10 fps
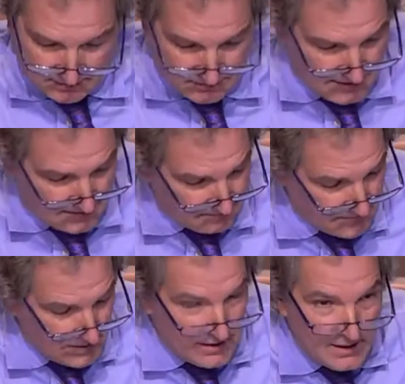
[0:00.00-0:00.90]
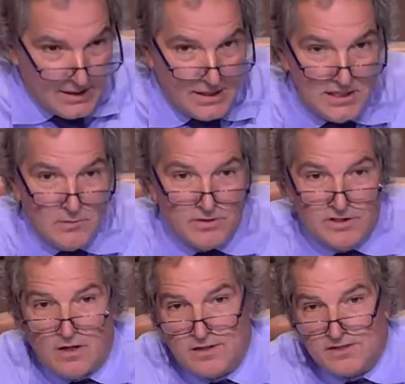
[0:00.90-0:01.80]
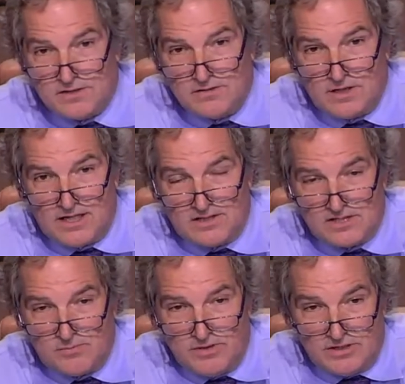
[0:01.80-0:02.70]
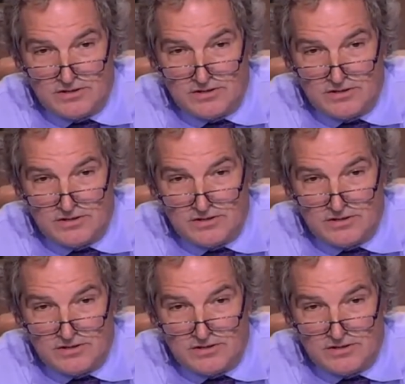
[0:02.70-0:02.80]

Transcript: you again. Anyone in the audience who'd like to speak?